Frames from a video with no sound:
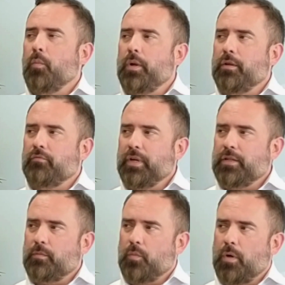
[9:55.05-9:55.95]
when the
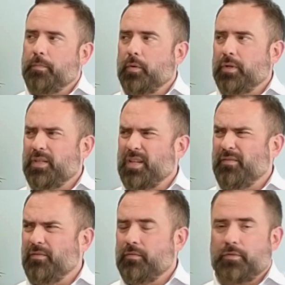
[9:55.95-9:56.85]
reason why building
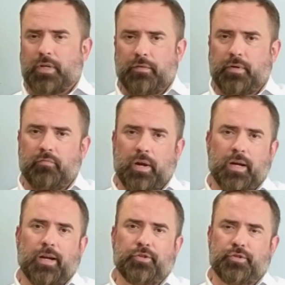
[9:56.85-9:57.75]
safety
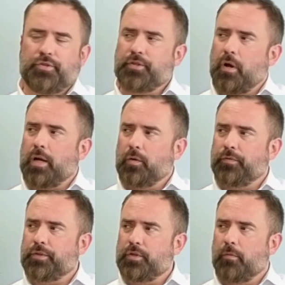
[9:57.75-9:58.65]
regulation
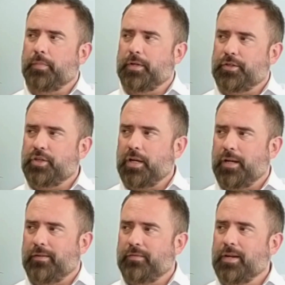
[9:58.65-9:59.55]
sign-off has not been
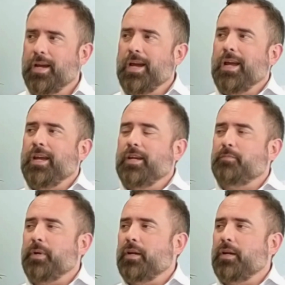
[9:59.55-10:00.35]
achieved is